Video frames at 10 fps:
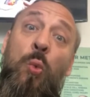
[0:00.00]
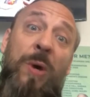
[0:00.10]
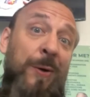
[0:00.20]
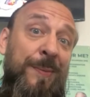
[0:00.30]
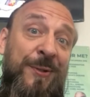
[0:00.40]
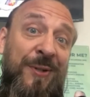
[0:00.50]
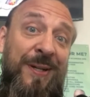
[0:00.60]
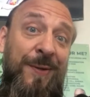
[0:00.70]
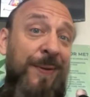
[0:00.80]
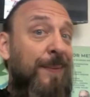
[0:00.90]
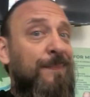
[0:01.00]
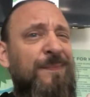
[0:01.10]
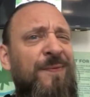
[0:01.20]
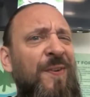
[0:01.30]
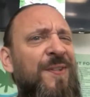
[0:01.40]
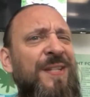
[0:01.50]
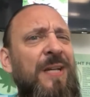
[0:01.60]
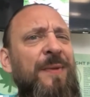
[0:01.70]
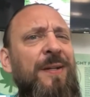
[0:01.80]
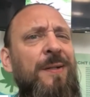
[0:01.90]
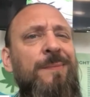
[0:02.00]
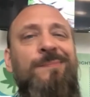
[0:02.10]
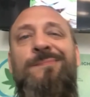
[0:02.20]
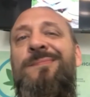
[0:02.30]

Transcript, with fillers: welcome to Tri-Healthy. First time here?